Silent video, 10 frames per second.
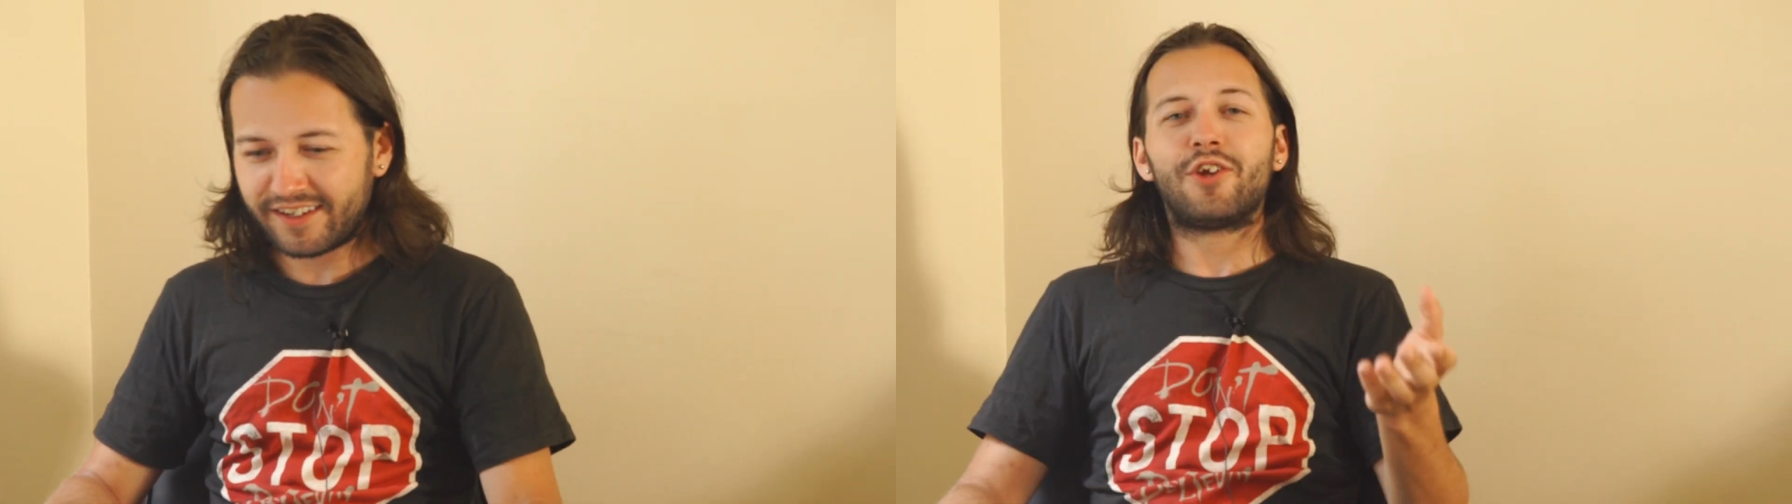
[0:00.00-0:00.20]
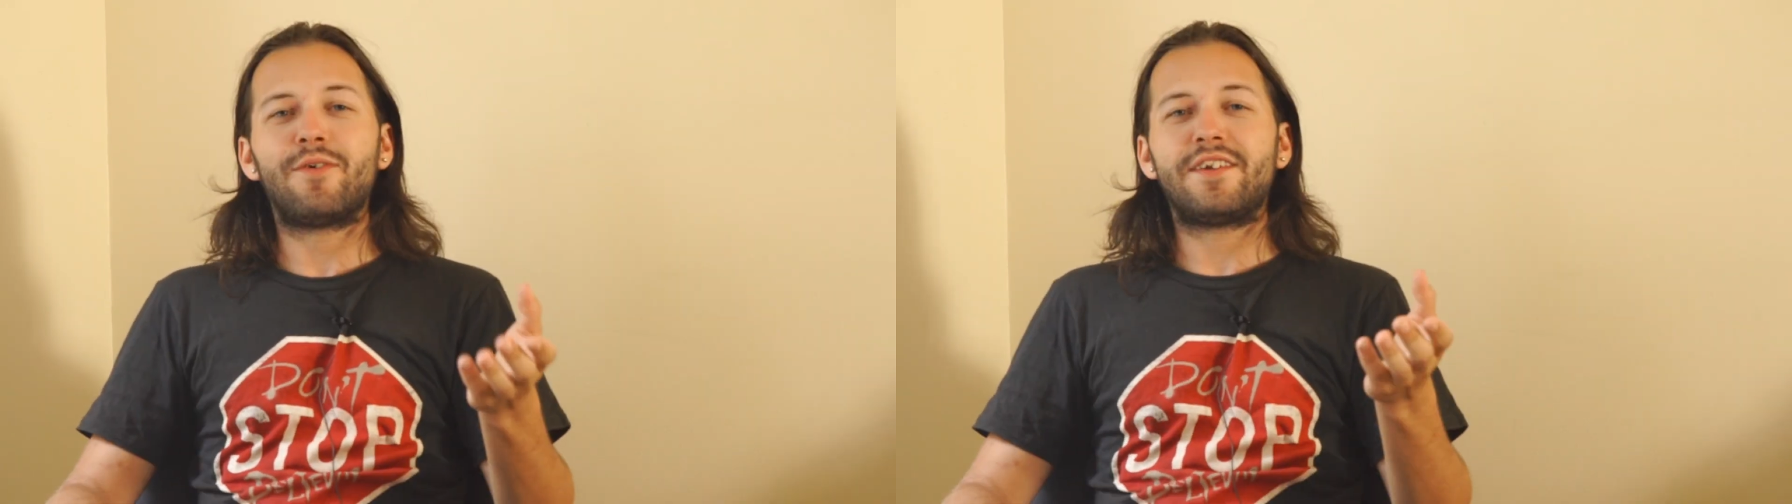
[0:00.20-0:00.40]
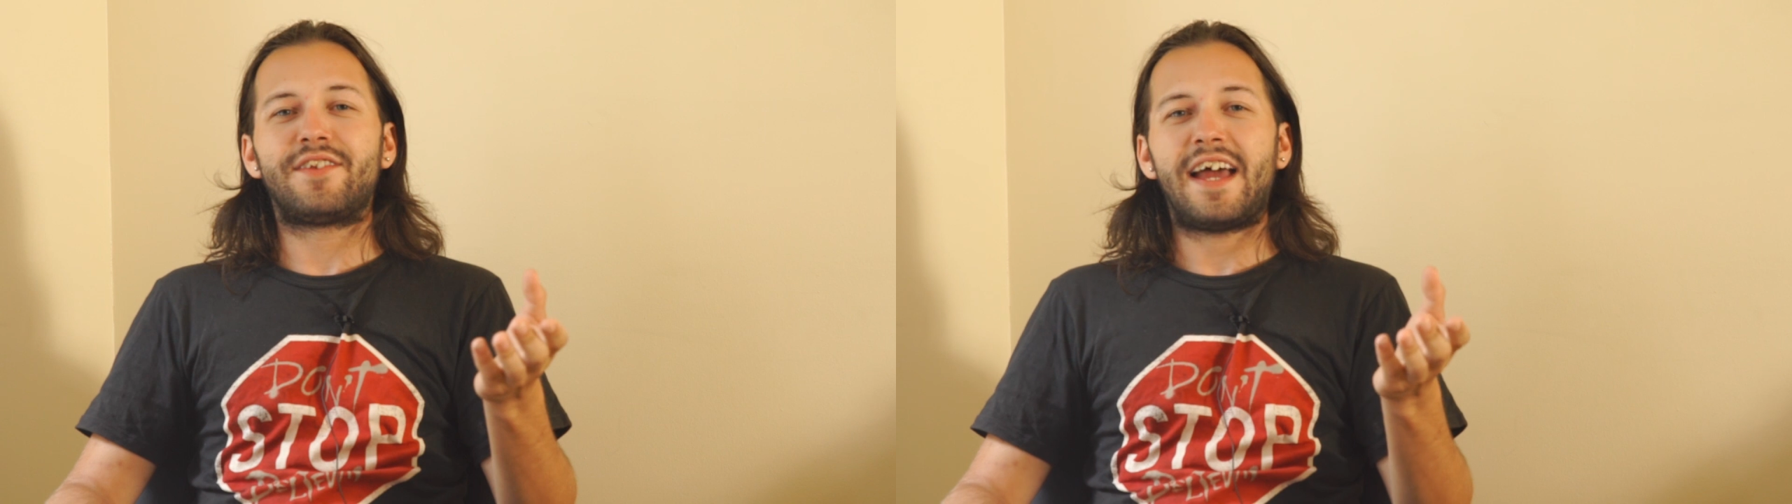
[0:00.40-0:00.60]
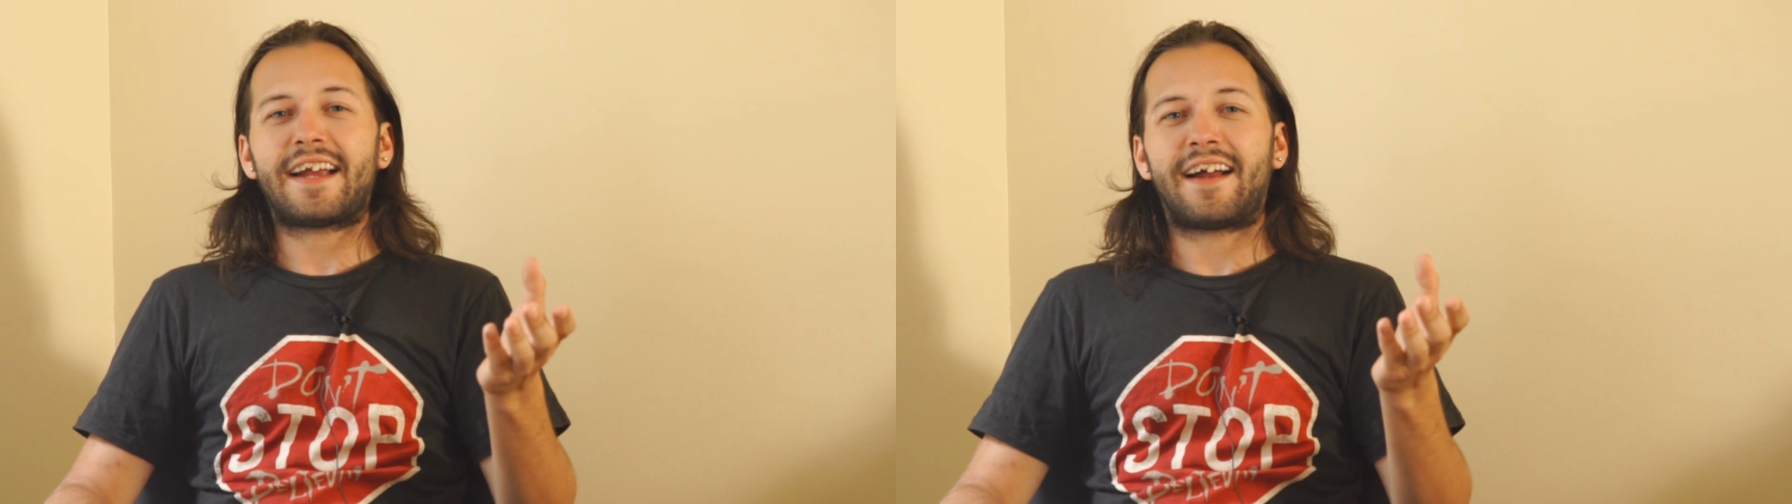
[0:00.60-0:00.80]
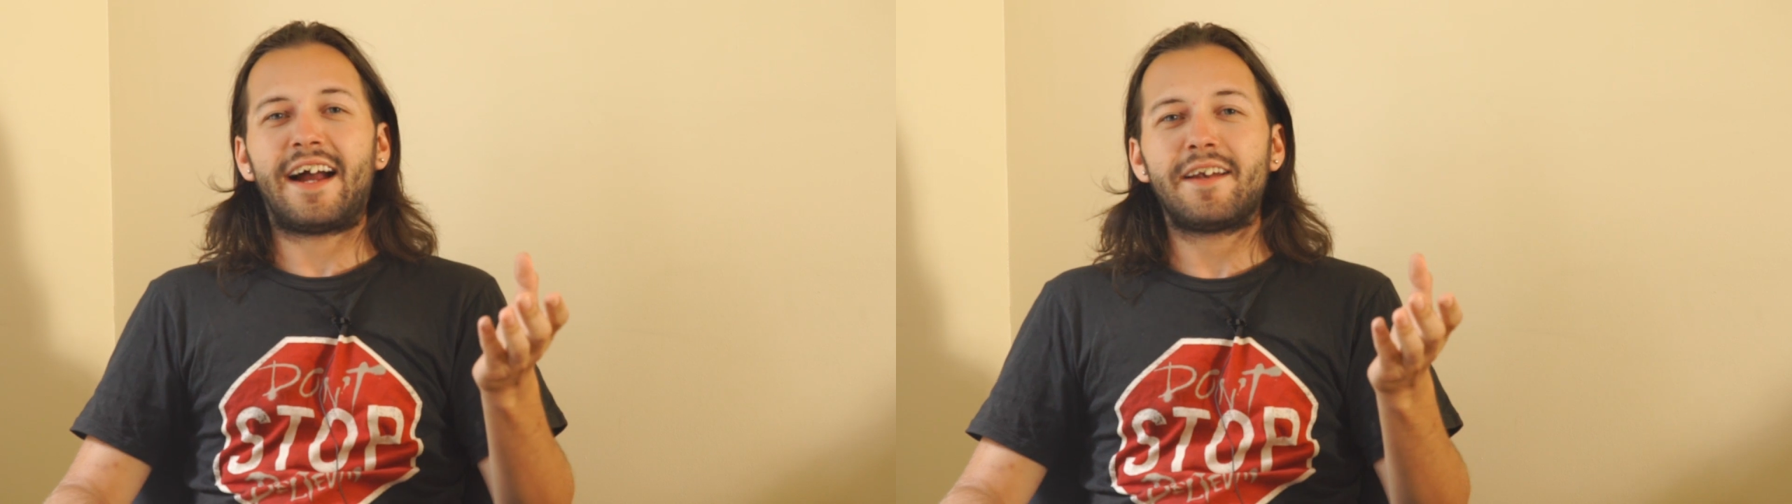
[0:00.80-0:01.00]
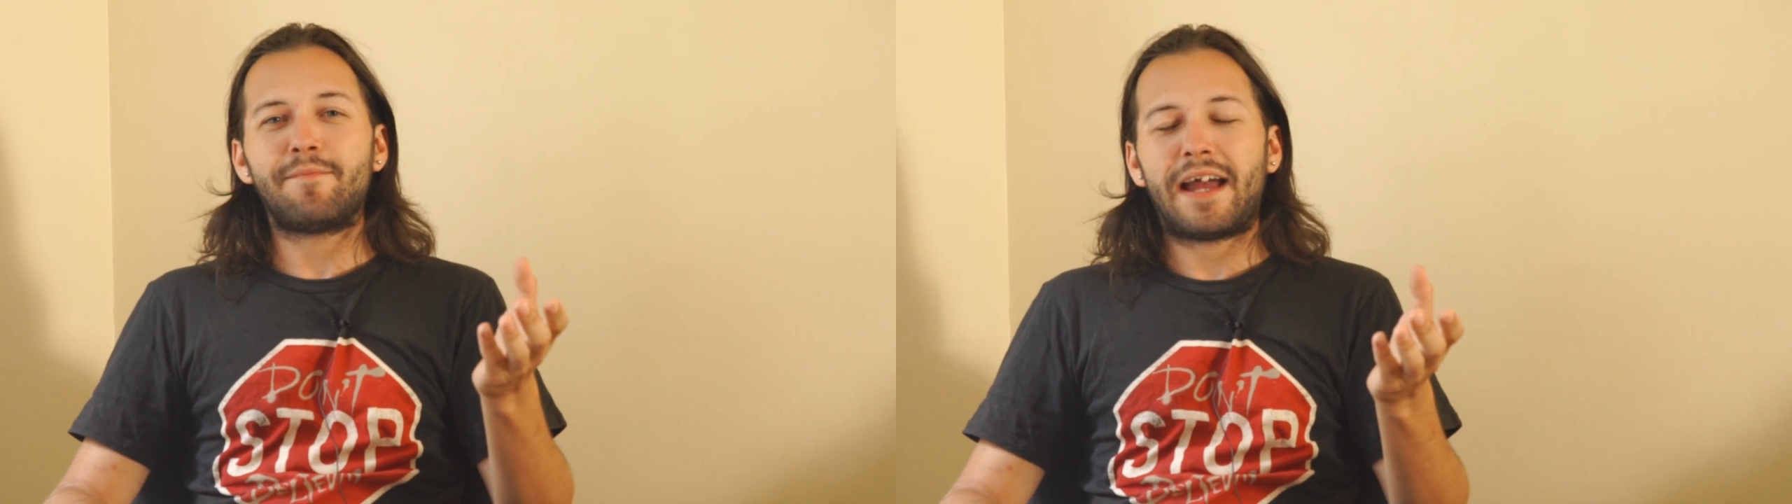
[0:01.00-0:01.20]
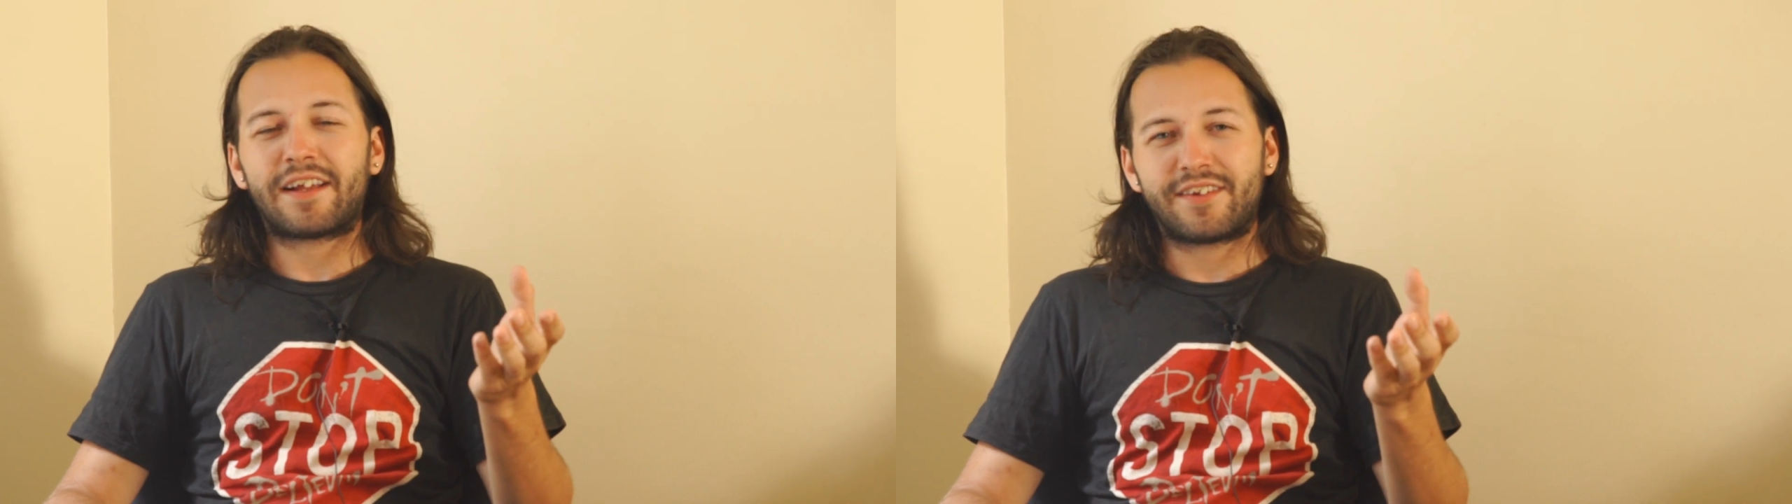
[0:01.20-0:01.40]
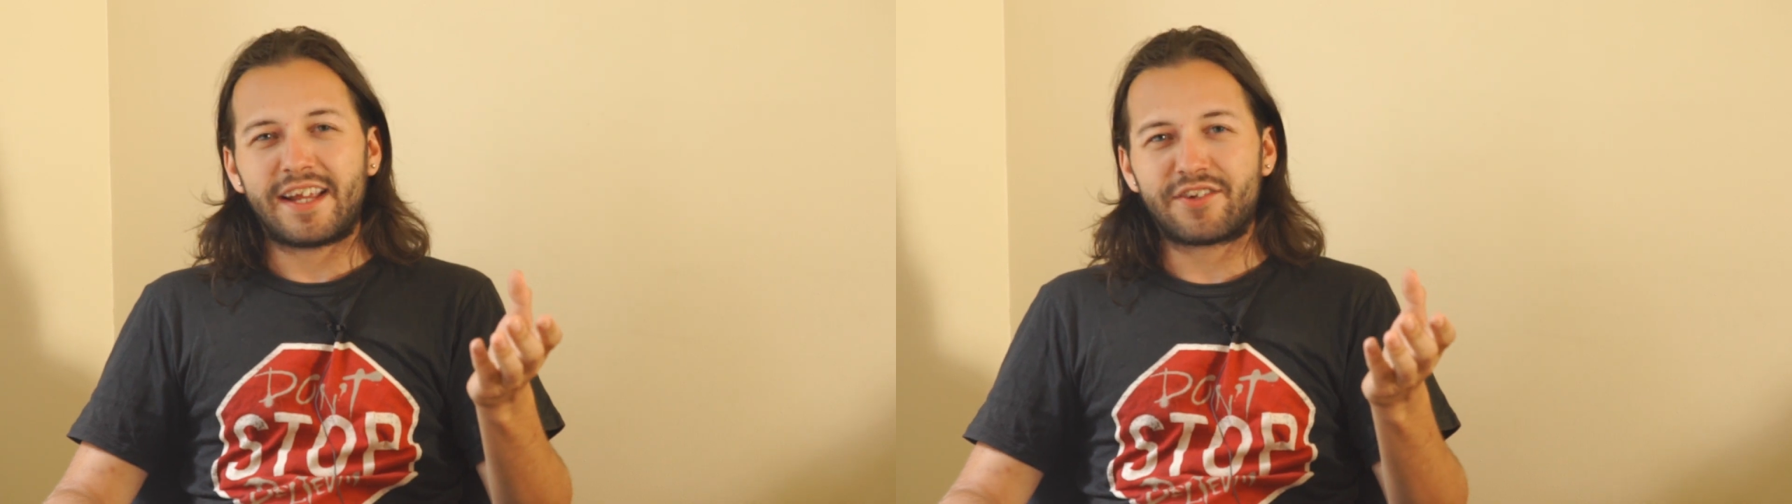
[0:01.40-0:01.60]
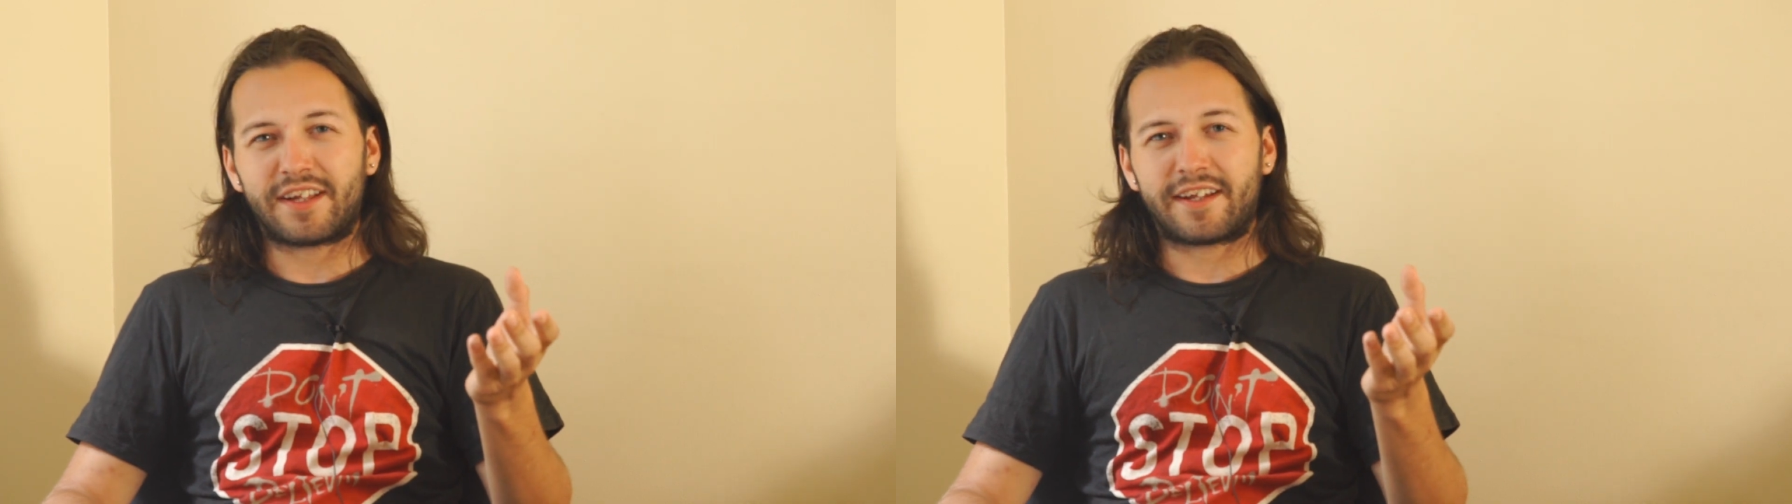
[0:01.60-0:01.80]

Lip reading: You and Zach hiding backstage